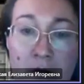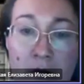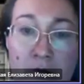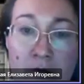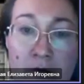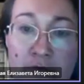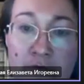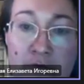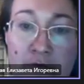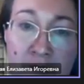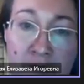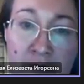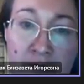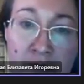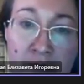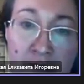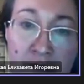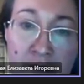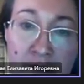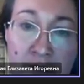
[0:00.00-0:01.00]
task is
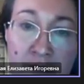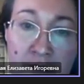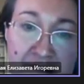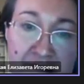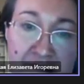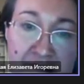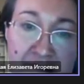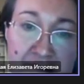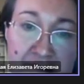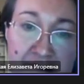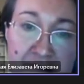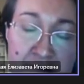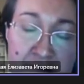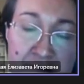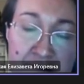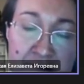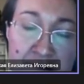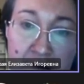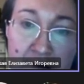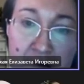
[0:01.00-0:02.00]
connected with
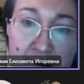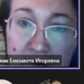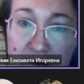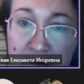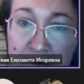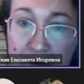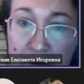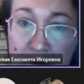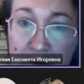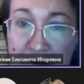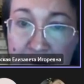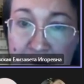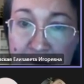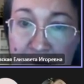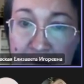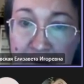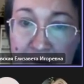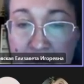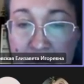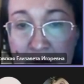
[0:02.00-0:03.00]
the liquidity
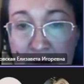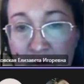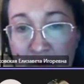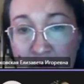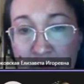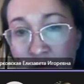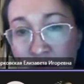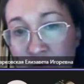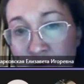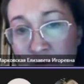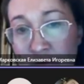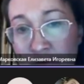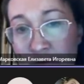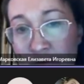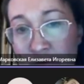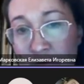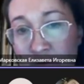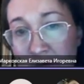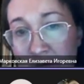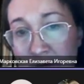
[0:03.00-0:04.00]
ratios and
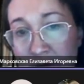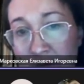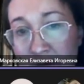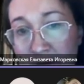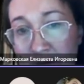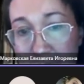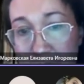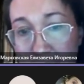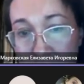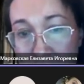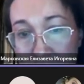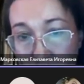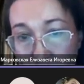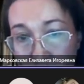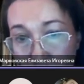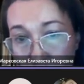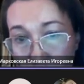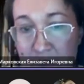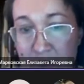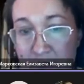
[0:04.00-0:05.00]
activity ratios. So
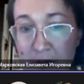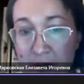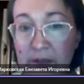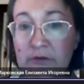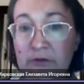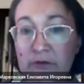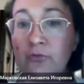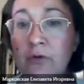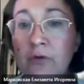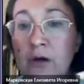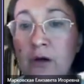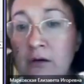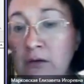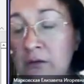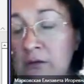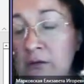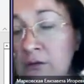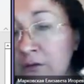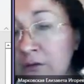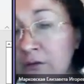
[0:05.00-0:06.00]
try to
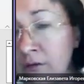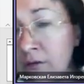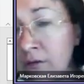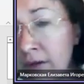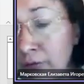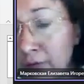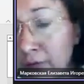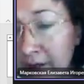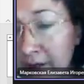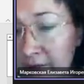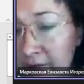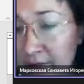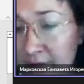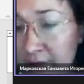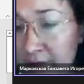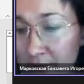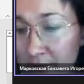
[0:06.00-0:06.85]
calculate